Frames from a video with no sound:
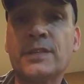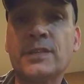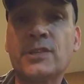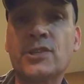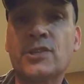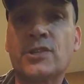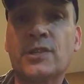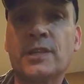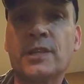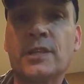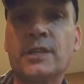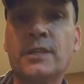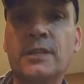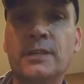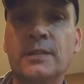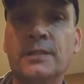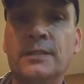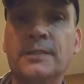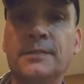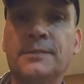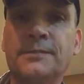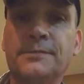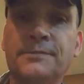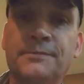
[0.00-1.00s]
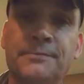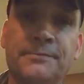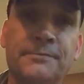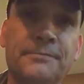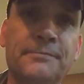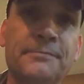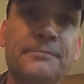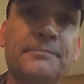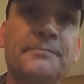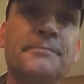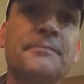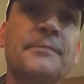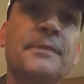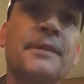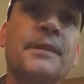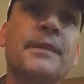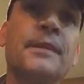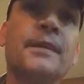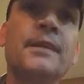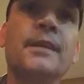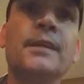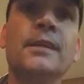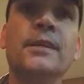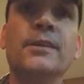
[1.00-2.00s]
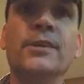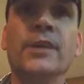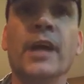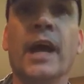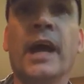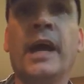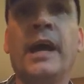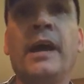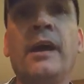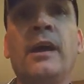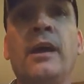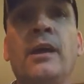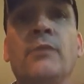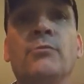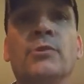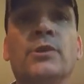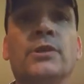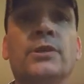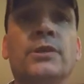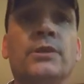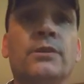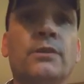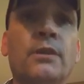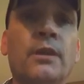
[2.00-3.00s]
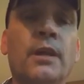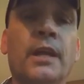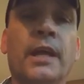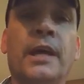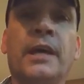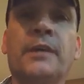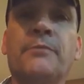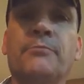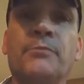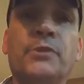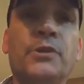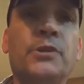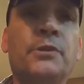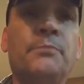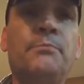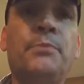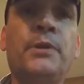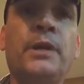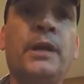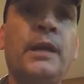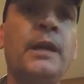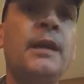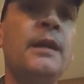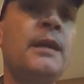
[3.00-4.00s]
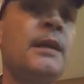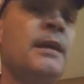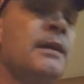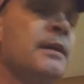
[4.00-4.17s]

fishing, yeah, well, let me be.